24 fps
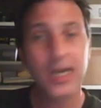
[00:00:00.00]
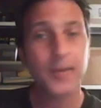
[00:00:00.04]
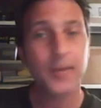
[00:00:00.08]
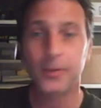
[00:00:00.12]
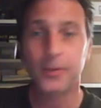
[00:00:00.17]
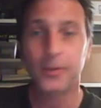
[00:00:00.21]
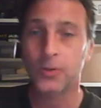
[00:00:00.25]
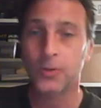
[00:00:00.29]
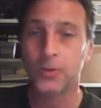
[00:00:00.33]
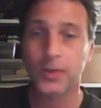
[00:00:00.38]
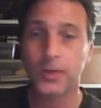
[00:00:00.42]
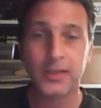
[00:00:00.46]

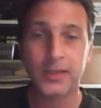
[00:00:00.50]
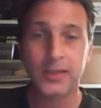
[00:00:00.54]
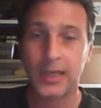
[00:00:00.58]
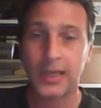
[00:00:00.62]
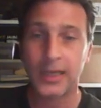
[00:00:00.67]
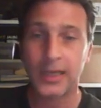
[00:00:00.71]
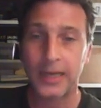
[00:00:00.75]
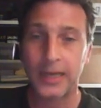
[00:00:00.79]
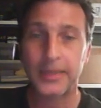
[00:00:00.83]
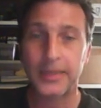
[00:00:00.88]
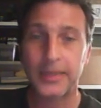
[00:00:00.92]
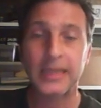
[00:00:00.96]
but Donut
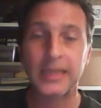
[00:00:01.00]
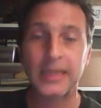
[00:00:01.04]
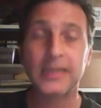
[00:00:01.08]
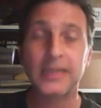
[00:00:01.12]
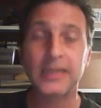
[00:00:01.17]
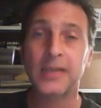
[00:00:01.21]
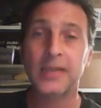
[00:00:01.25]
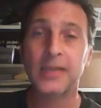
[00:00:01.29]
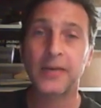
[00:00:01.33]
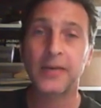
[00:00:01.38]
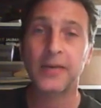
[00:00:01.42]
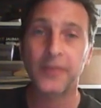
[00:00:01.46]
Dilemma
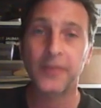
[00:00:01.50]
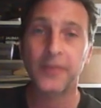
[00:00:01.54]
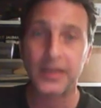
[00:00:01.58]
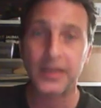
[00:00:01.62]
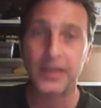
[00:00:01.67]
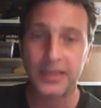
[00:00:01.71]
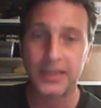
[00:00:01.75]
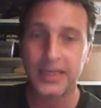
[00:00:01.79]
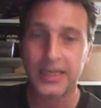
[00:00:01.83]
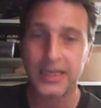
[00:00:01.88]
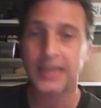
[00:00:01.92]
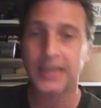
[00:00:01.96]
is a
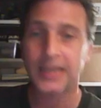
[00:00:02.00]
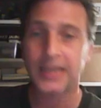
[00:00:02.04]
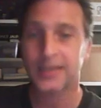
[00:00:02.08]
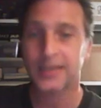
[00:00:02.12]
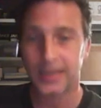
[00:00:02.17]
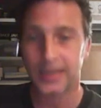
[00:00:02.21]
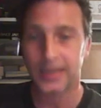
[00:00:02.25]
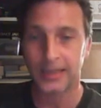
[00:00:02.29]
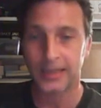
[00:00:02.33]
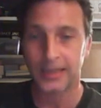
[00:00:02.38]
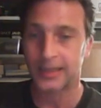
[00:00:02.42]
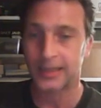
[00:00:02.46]

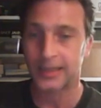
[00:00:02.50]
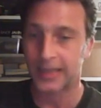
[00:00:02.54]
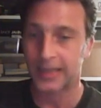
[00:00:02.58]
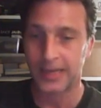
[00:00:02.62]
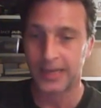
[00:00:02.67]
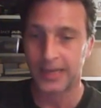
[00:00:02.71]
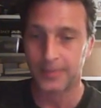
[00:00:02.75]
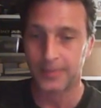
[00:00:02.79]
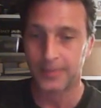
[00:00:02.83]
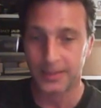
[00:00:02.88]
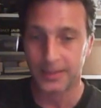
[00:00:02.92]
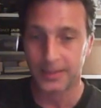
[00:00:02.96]
fantastic little
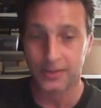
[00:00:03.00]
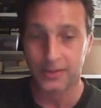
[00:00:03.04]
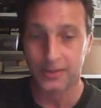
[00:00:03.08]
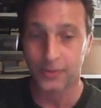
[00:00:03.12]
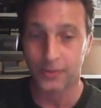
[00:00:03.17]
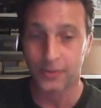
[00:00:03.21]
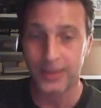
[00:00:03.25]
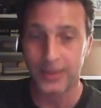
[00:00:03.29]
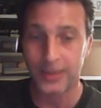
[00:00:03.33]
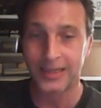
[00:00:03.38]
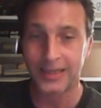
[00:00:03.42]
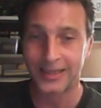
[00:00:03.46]
game. It's a
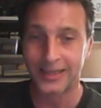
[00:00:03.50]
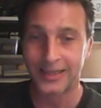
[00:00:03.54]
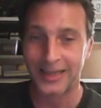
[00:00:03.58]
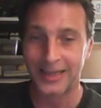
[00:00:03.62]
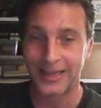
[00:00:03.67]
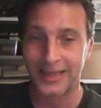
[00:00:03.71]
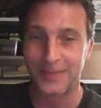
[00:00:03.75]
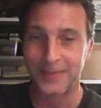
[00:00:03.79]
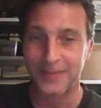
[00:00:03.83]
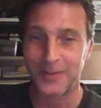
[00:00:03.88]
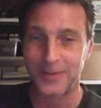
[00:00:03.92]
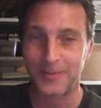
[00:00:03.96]
great little
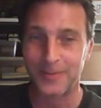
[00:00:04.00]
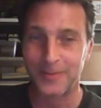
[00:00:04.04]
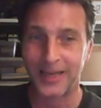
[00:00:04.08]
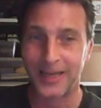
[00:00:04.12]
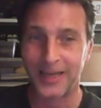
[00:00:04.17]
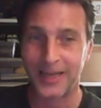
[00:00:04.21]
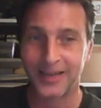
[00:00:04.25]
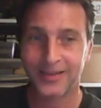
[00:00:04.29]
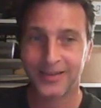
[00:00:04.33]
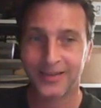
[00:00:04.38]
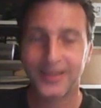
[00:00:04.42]
game to play.